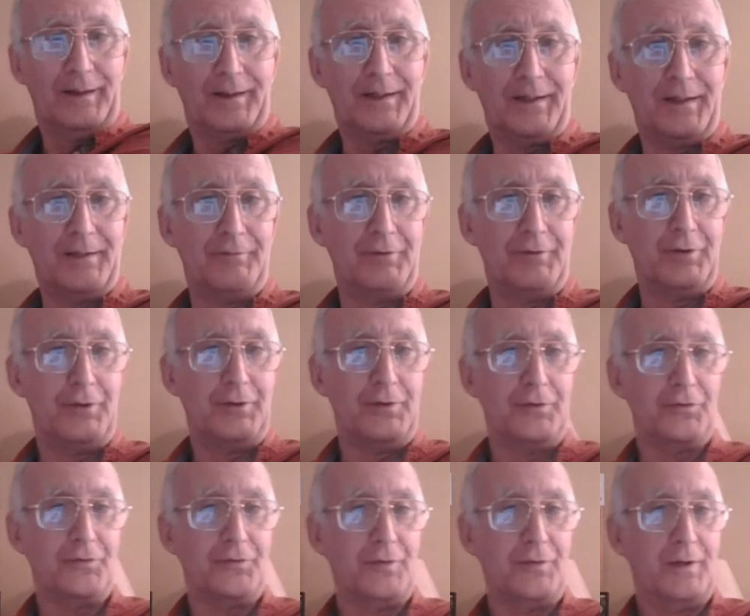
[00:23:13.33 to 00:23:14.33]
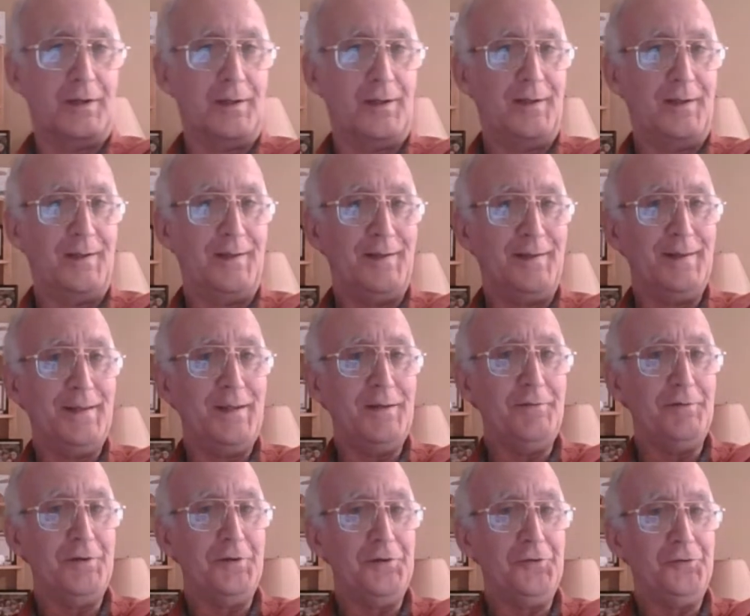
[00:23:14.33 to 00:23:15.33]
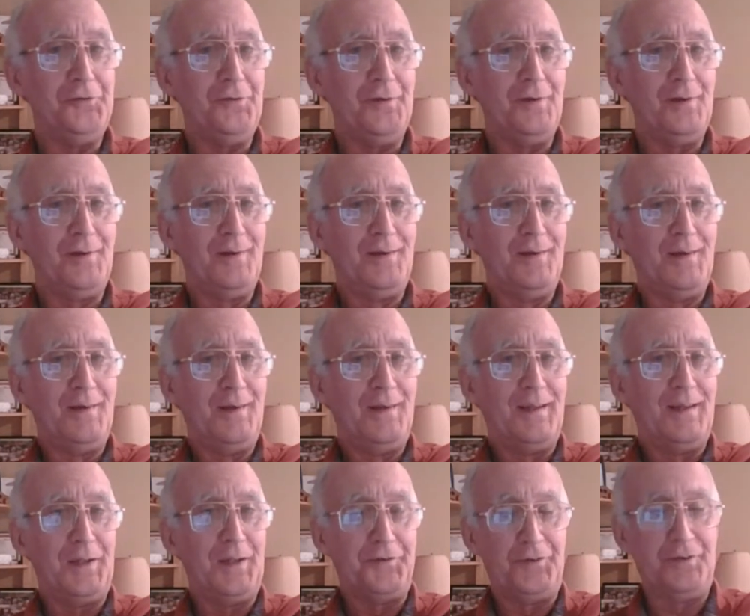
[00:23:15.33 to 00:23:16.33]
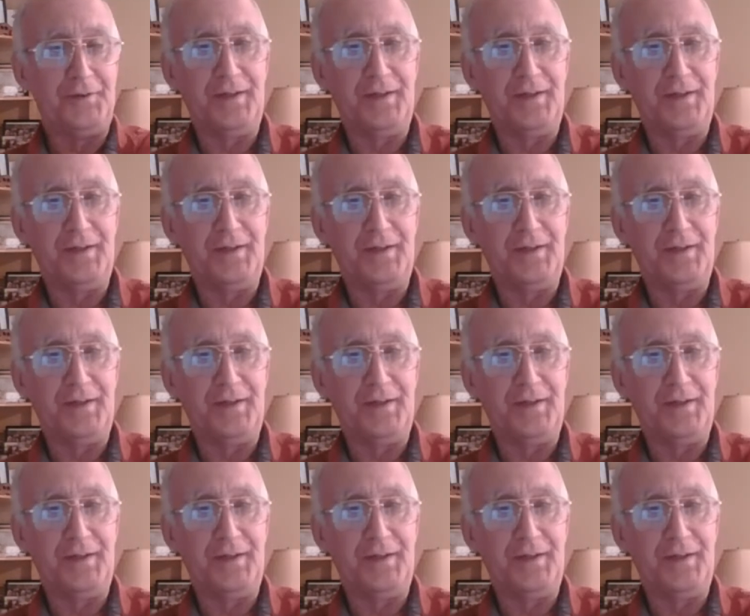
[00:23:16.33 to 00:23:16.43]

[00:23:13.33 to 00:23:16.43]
I can never do this right. There it is. That's the